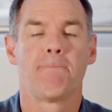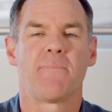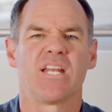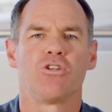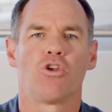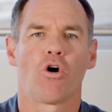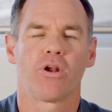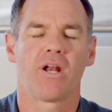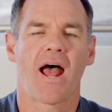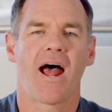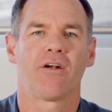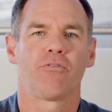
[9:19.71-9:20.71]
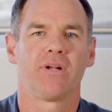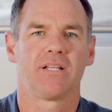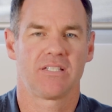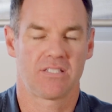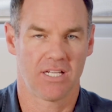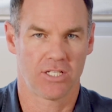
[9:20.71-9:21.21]
but not an
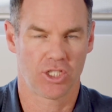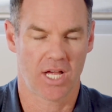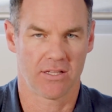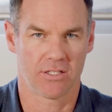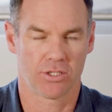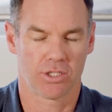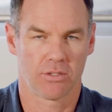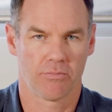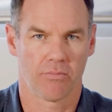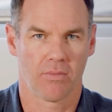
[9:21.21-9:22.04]
unrealistic challenge.